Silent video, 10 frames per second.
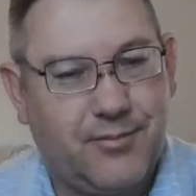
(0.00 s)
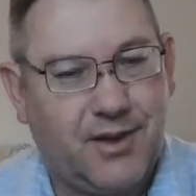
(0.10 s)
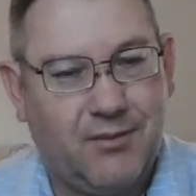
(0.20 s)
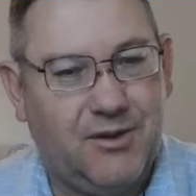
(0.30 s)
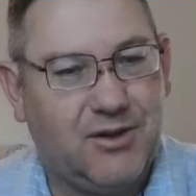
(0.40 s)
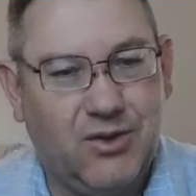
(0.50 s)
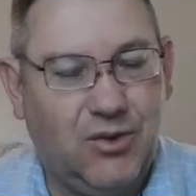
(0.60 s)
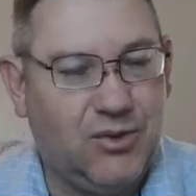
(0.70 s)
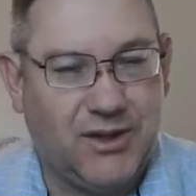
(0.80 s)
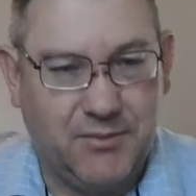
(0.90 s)
I'm like, you
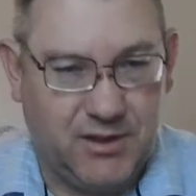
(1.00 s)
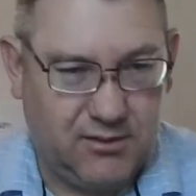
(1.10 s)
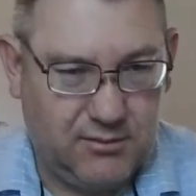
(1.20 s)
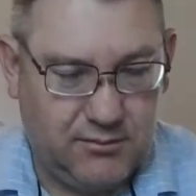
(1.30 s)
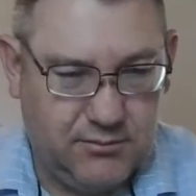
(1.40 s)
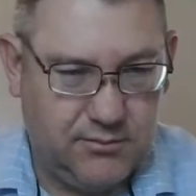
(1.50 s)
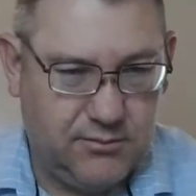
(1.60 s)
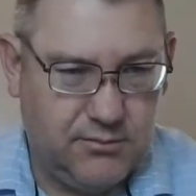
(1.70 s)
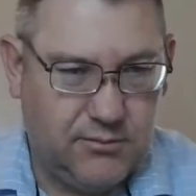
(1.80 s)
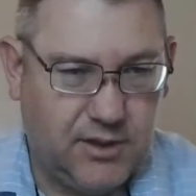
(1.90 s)
don't need me.
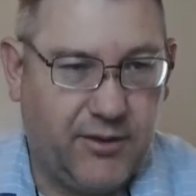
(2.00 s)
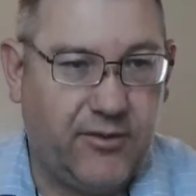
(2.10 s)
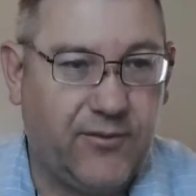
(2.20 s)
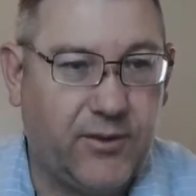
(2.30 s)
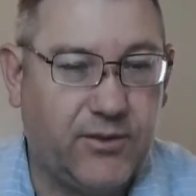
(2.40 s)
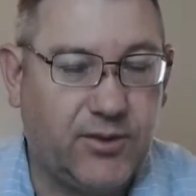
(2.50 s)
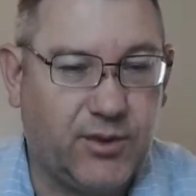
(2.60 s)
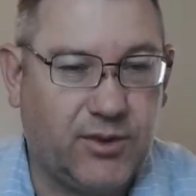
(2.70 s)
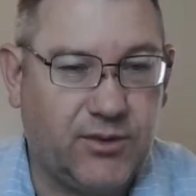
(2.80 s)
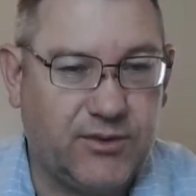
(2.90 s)
I referred her to a
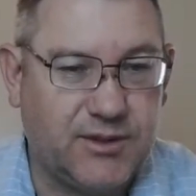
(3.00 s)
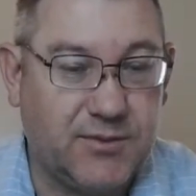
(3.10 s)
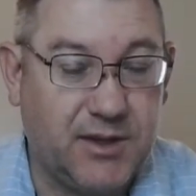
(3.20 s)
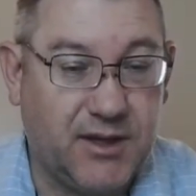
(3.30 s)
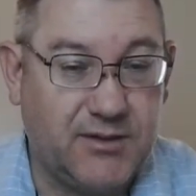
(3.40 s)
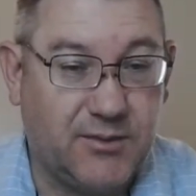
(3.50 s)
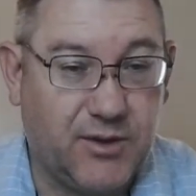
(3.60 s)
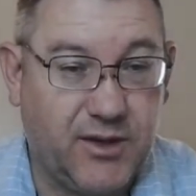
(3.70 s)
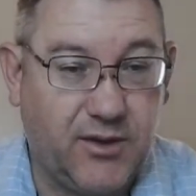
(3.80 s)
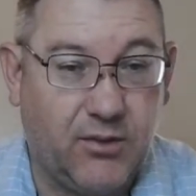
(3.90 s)
local CPA,
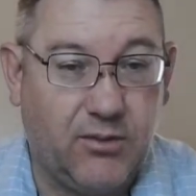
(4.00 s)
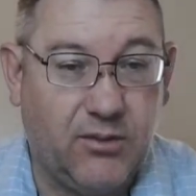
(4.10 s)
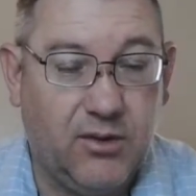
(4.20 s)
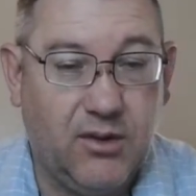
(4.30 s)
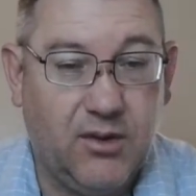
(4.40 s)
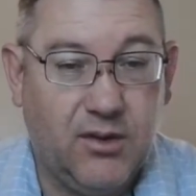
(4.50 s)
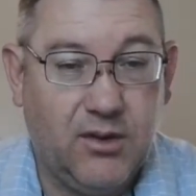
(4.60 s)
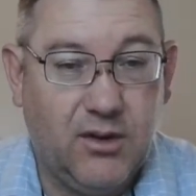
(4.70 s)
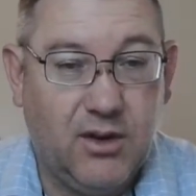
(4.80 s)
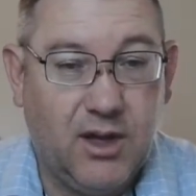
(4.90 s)
someone I know,
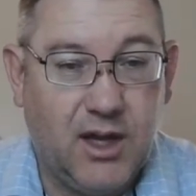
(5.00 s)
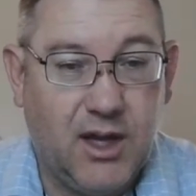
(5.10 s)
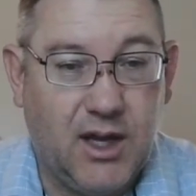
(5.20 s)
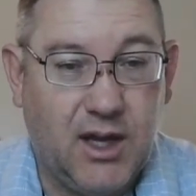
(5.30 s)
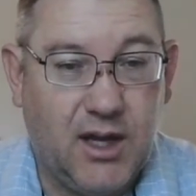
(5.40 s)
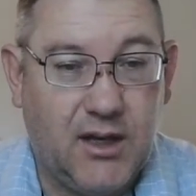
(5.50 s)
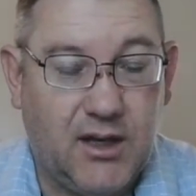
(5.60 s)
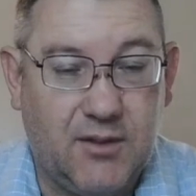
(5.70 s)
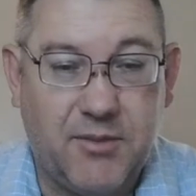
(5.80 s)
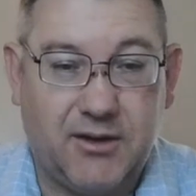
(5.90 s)
and
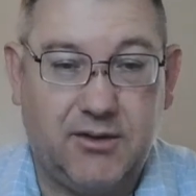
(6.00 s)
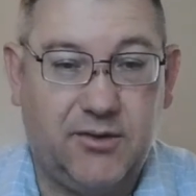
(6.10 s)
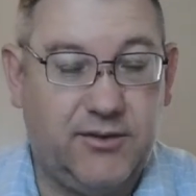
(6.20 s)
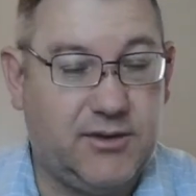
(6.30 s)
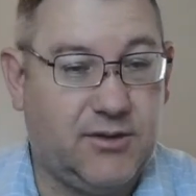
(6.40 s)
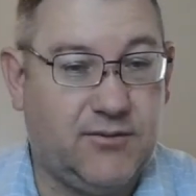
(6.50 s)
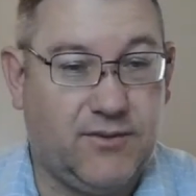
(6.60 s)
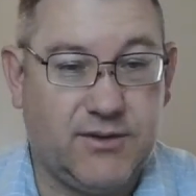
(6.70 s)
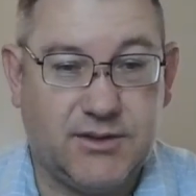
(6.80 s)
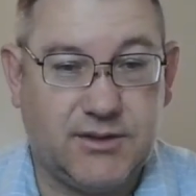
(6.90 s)
he amended her return
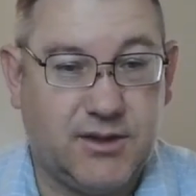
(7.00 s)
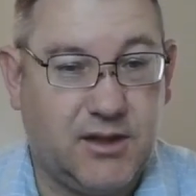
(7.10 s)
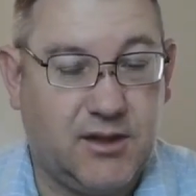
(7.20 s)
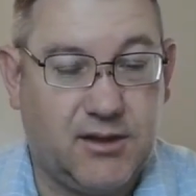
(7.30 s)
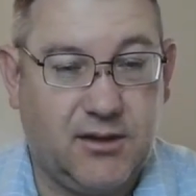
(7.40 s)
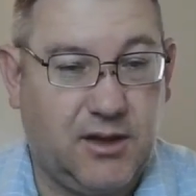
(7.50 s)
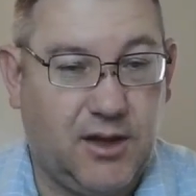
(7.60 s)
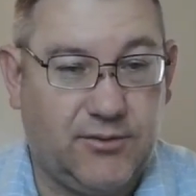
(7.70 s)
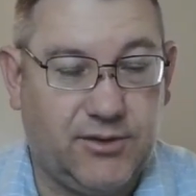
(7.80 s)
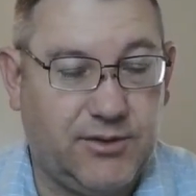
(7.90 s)
for just $100
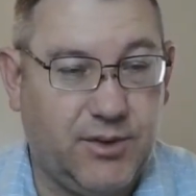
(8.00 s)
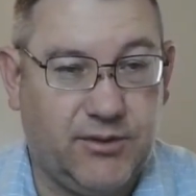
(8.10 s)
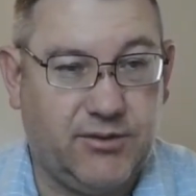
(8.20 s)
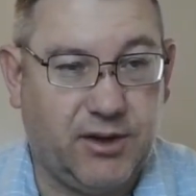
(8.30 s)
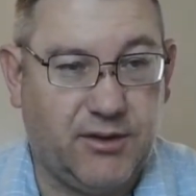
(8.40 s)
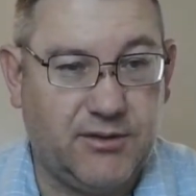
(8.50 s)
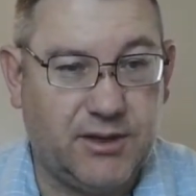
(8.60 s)
or $200.